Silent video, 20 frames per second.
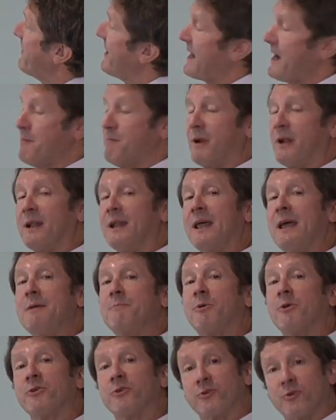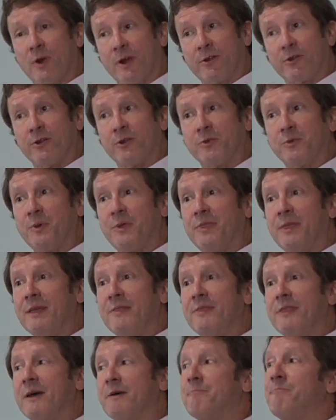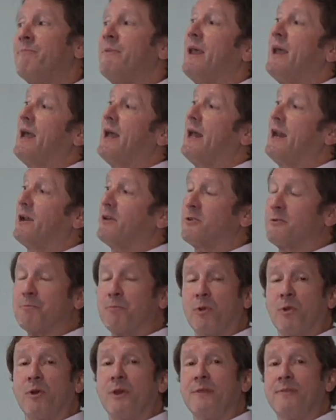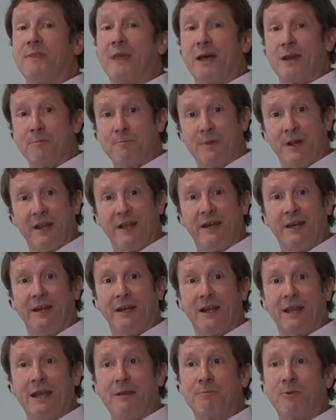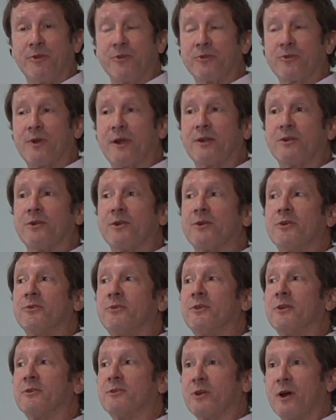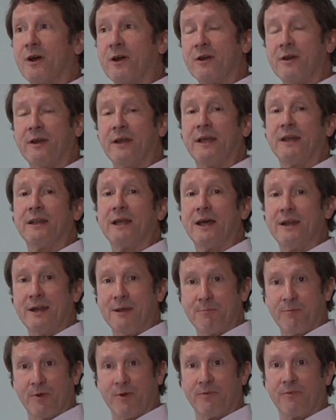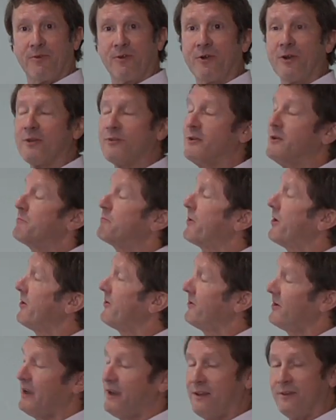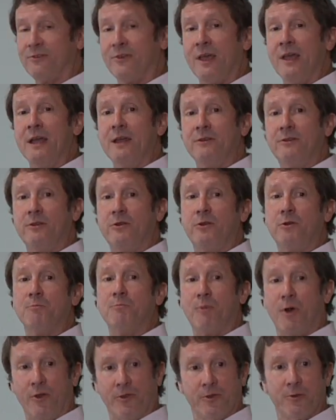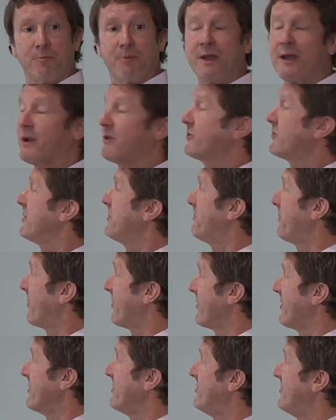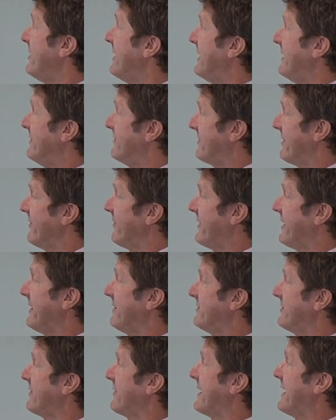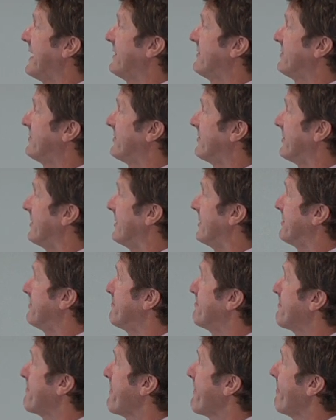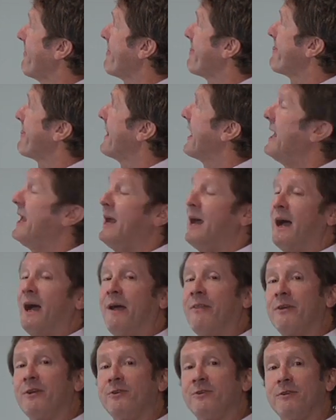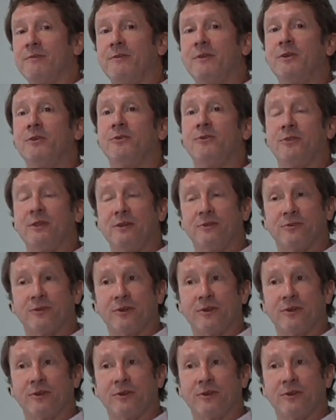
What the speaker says: be able to label structures within them and exploit that ability to label structures to target a number of fluorescent proteins to do multiplex reporter genes and things of that sort. Others have used these